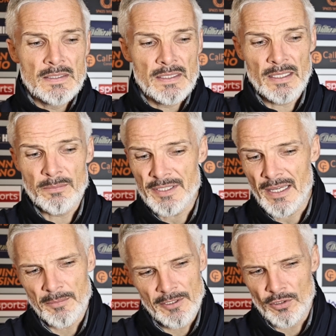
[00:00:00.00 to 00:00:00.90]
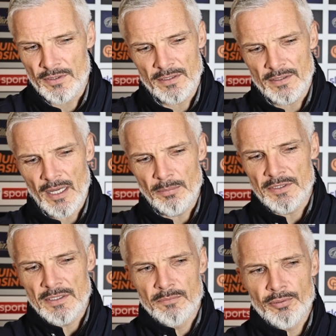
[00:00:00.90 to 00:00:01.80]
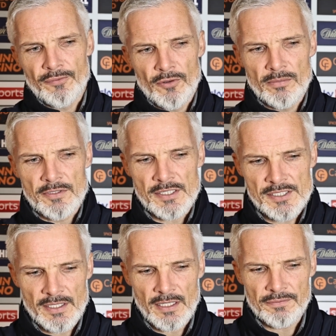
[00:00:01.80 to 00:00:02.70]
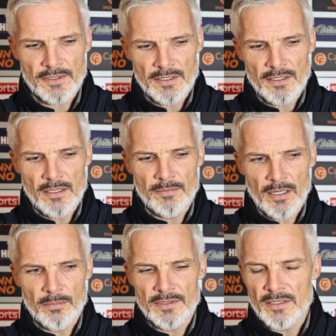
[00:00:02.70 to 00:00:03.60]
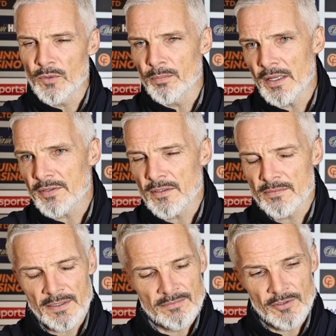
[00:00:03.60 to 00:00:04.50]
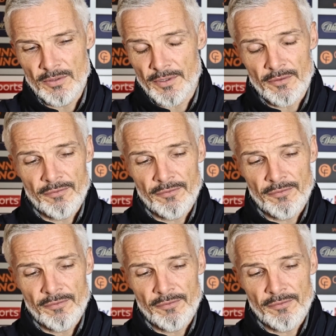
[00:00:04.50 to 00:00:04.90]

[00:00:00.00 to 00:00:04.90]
Yeah, I mean, look, the Aberdeen performance, I said after the game that Aberdeen were better, and they're